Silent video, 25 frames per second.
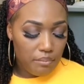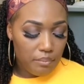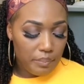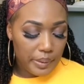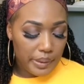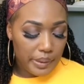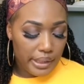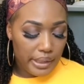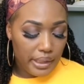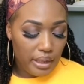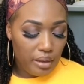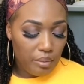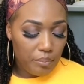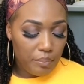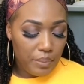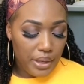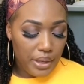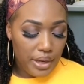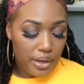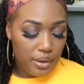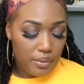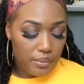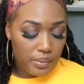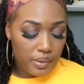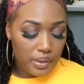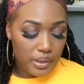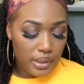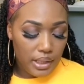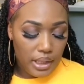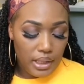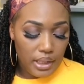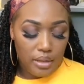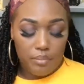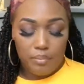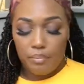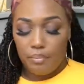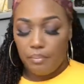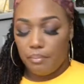and blending, paired with
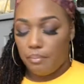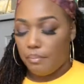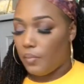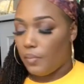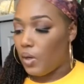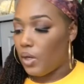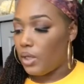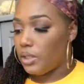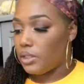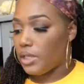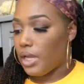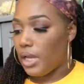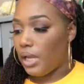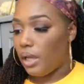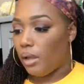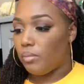any Marc